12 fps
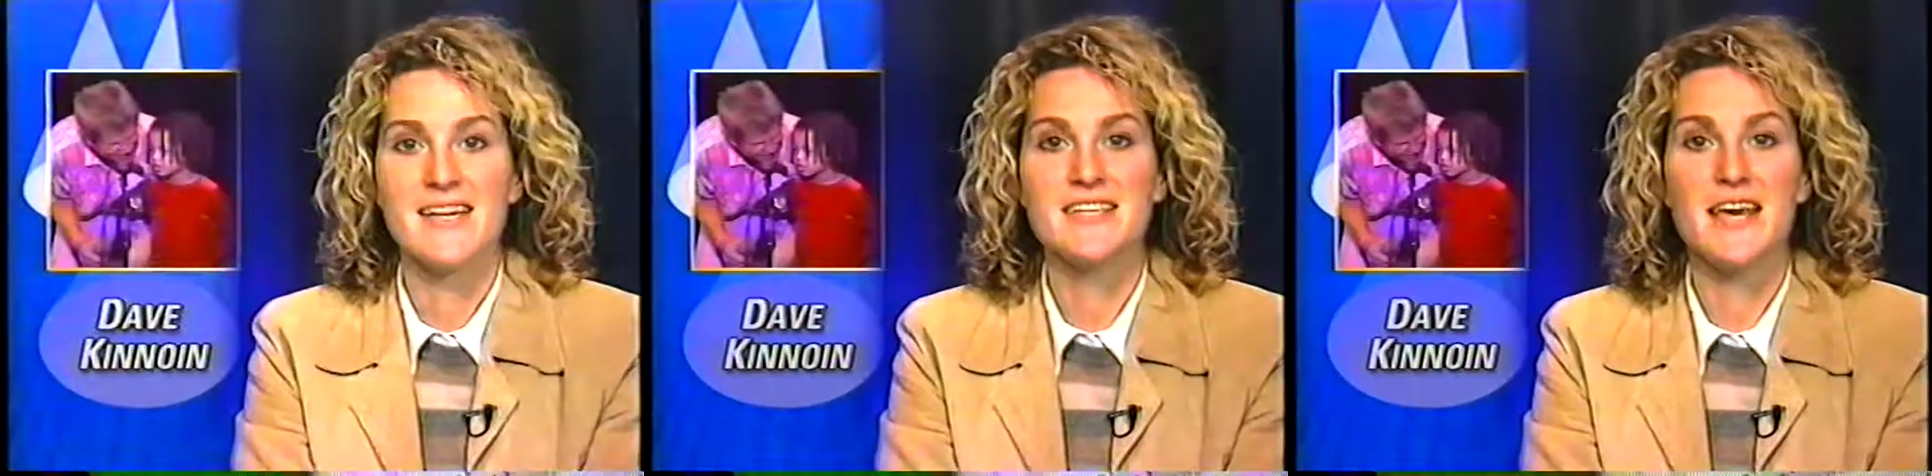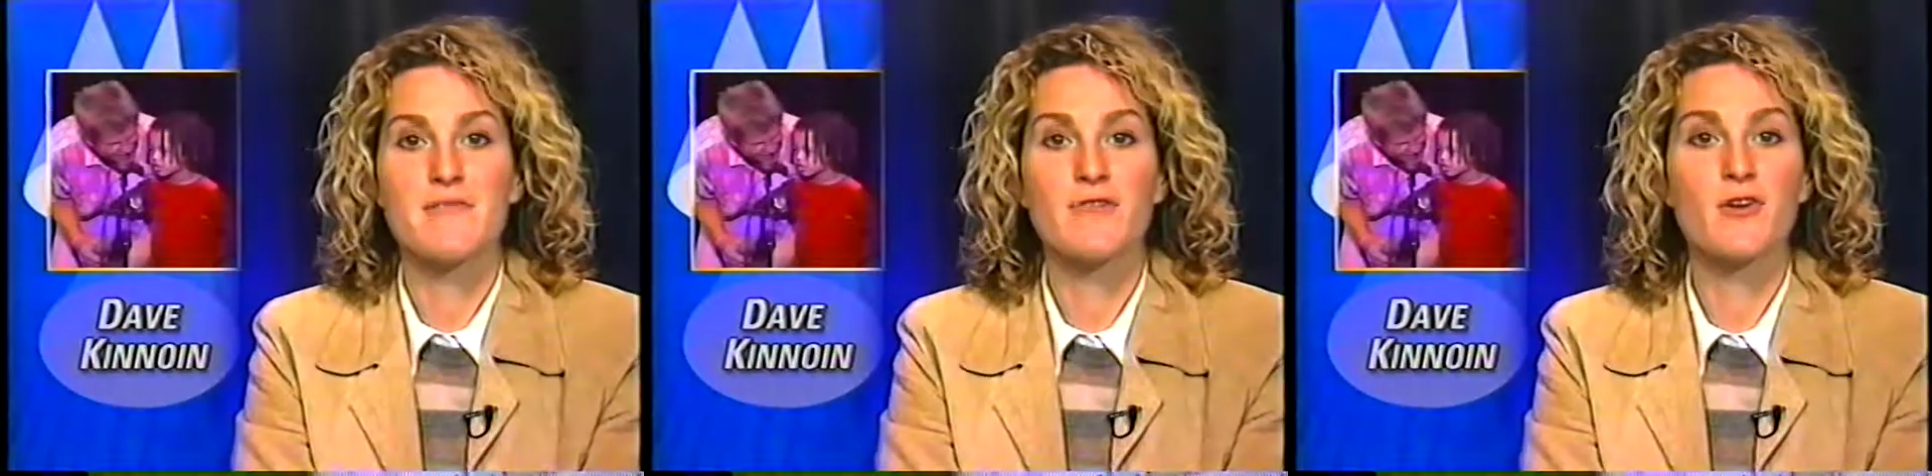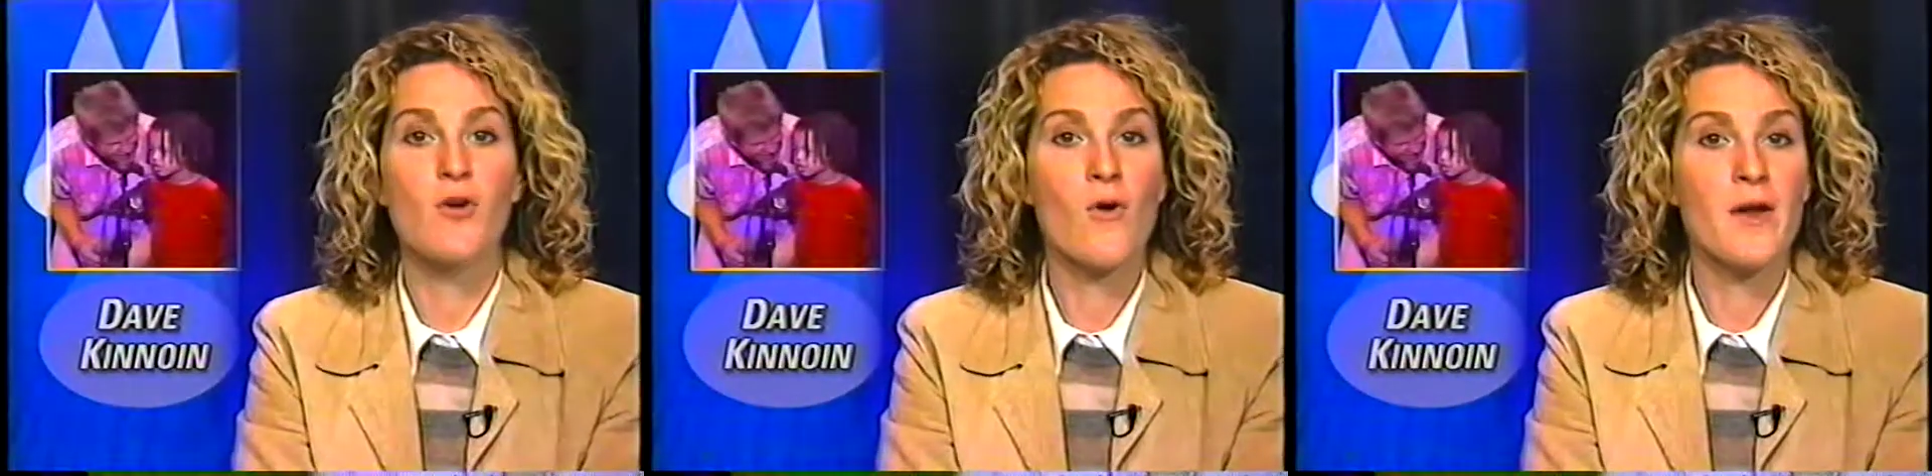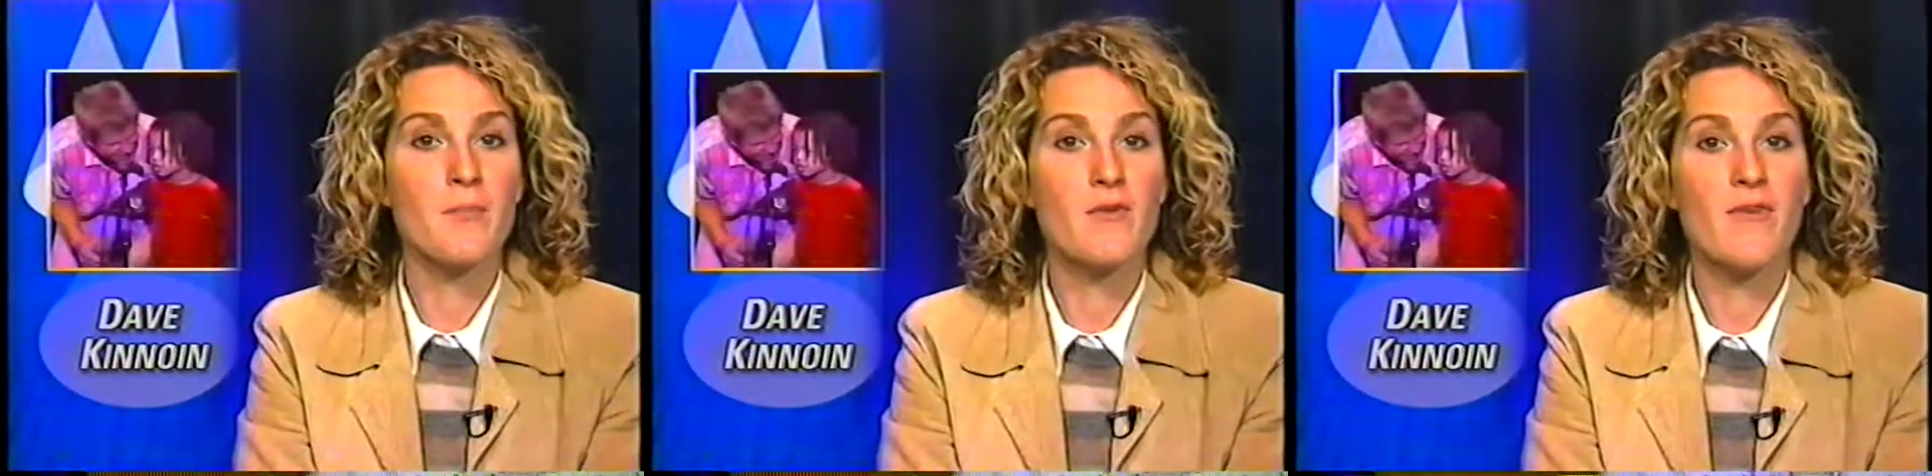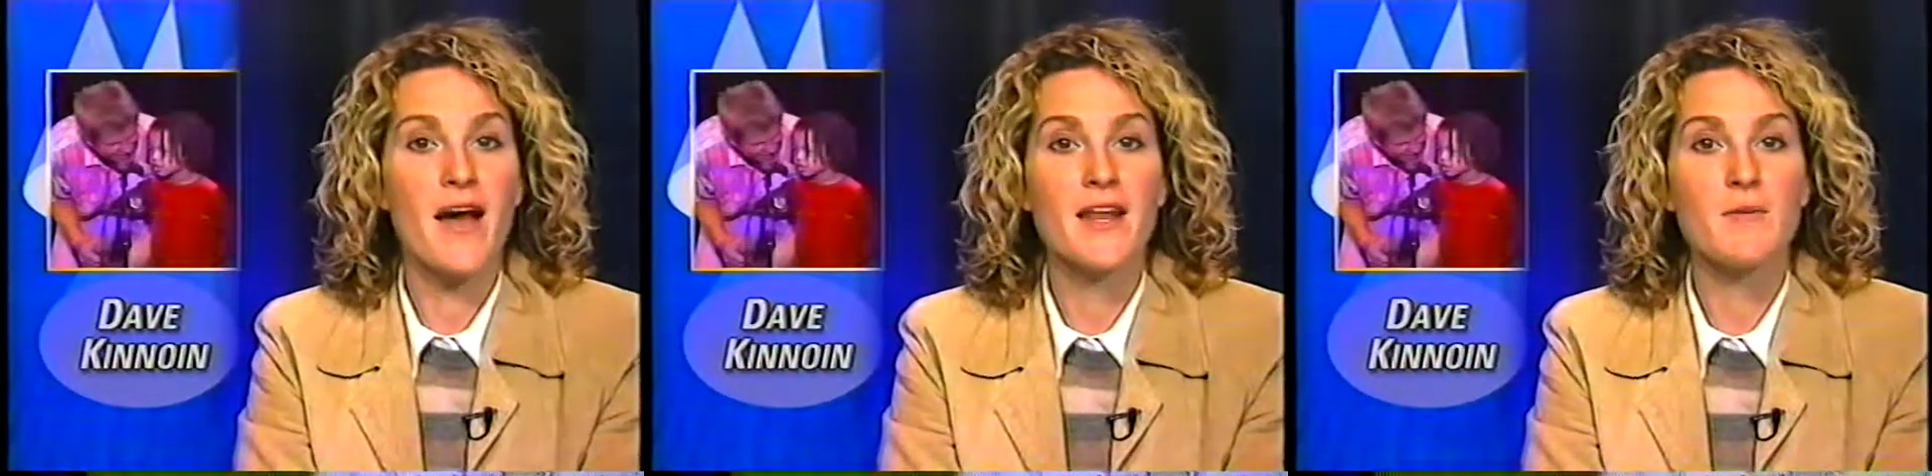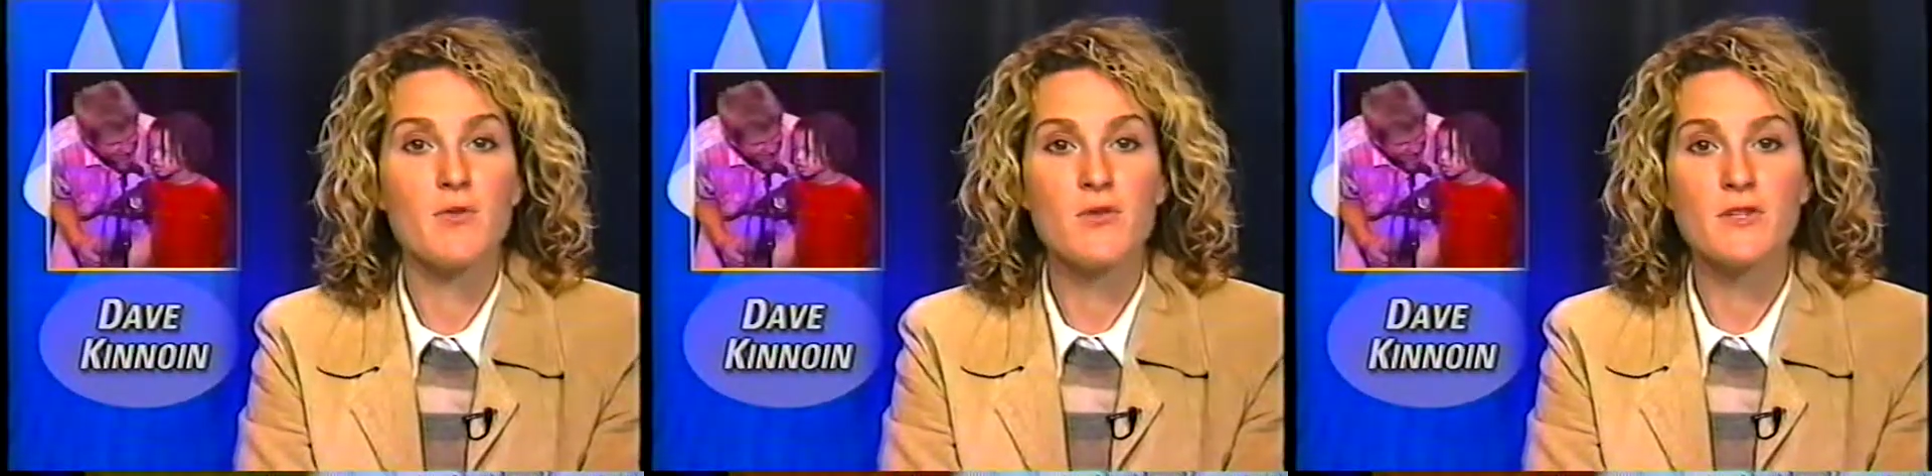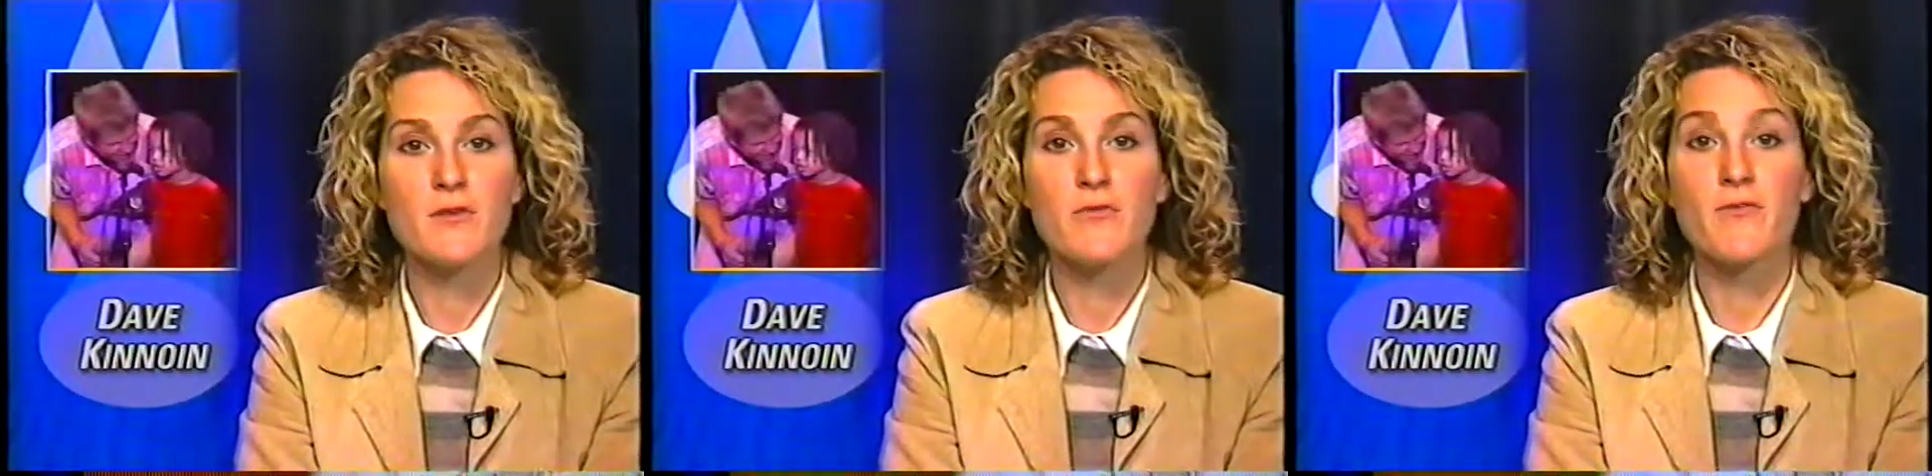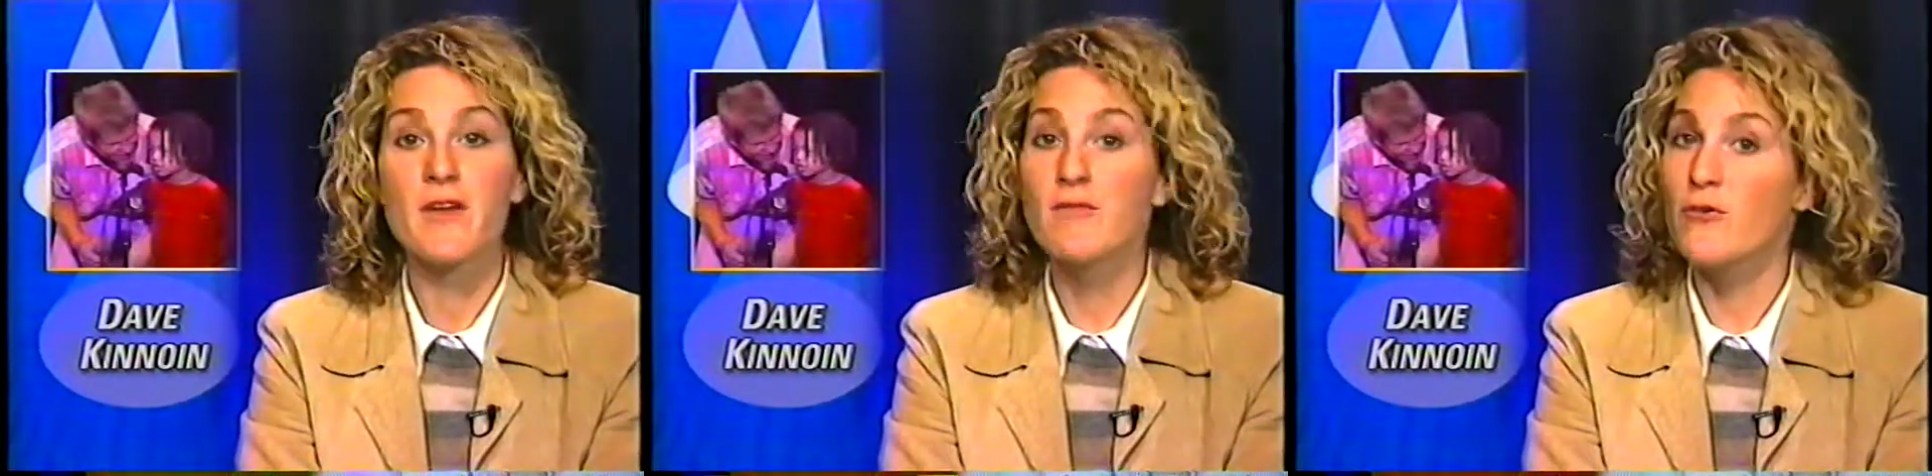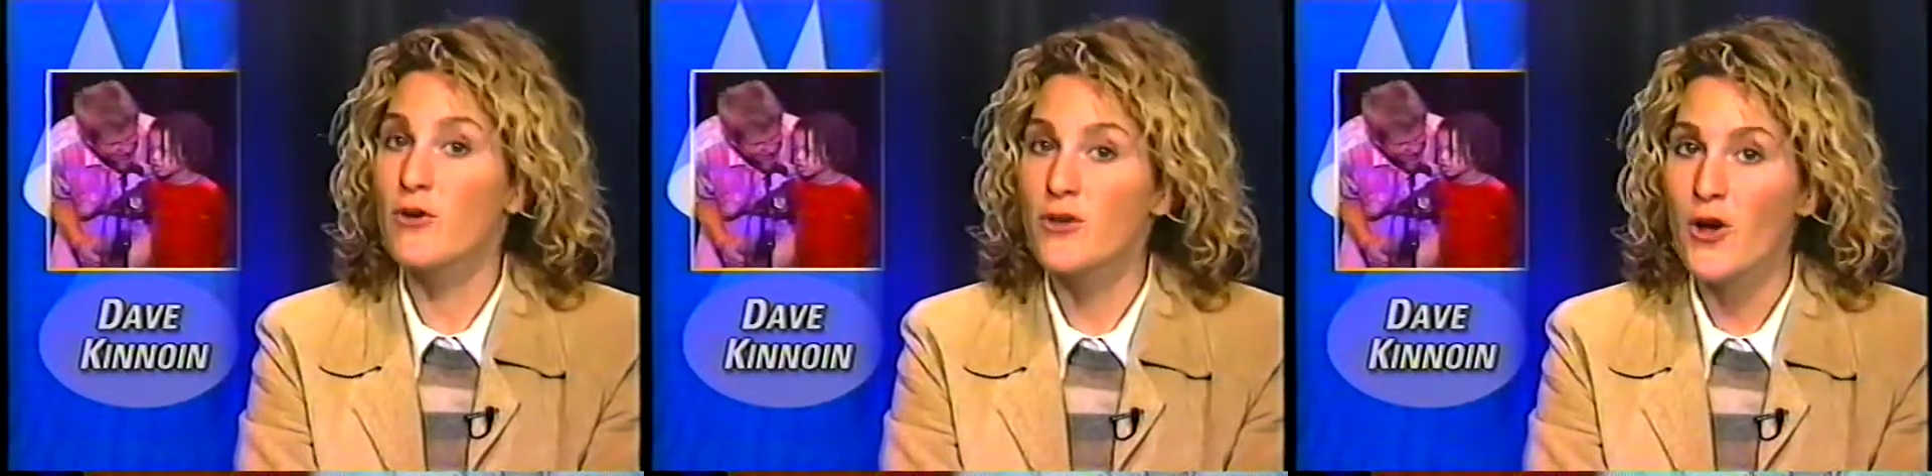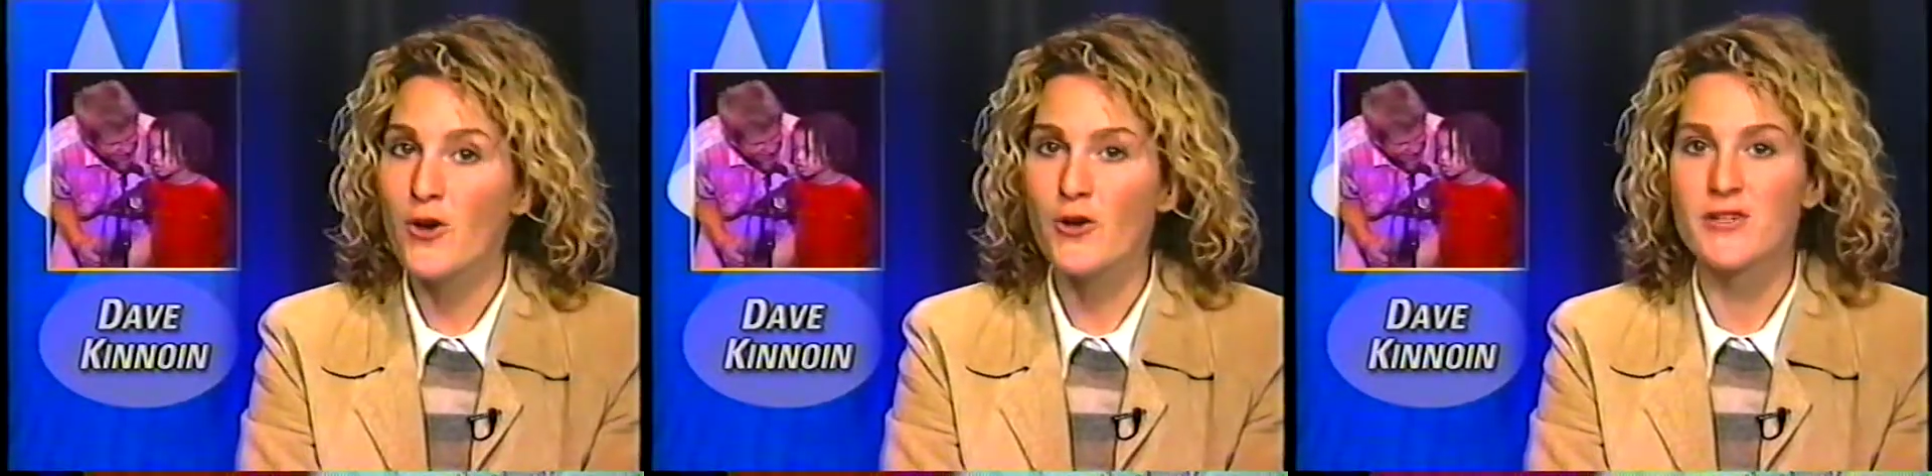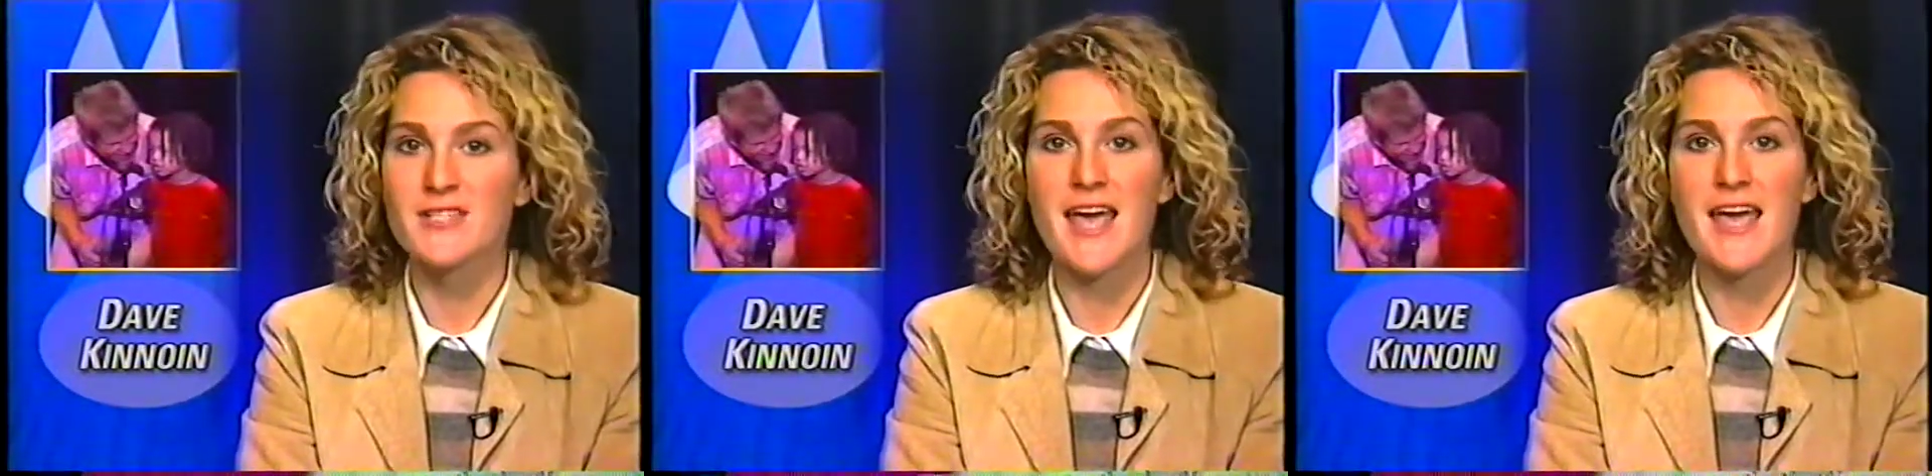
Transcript: Dave Canoin provided music fit for younger